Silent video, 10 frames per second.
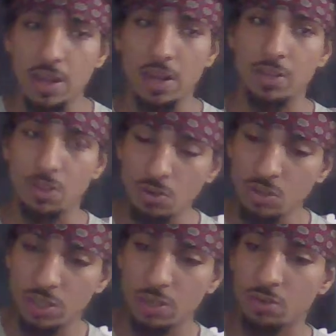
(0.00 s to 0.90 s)
and
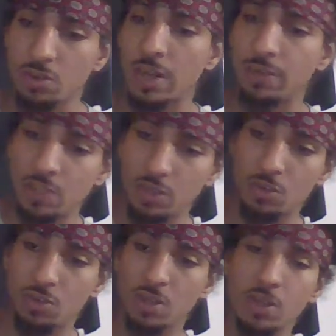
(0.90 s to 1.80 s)
those children have
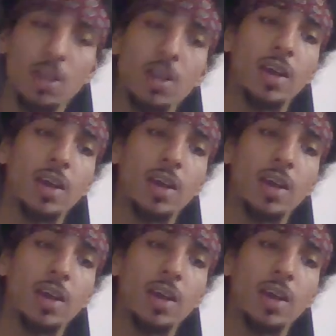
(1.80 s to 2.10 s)
children,